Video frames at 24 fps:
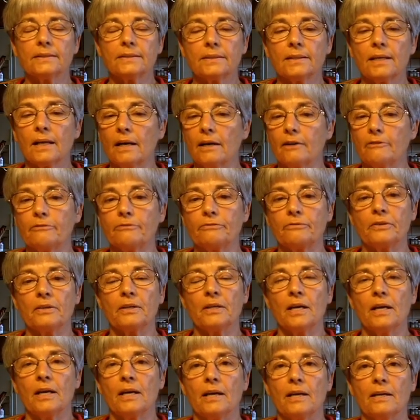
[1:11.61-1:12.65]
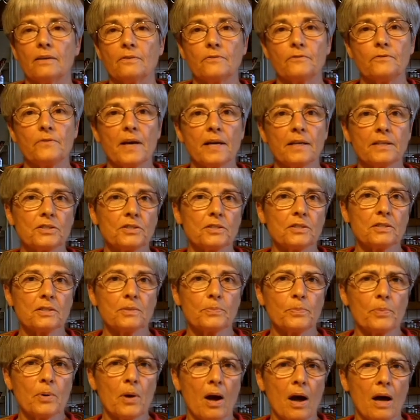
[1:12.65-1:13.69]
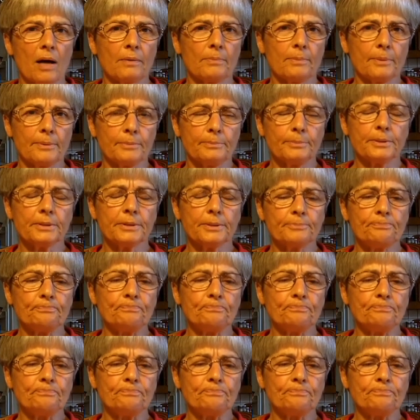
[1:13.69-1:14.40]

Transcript: tough infectious problems.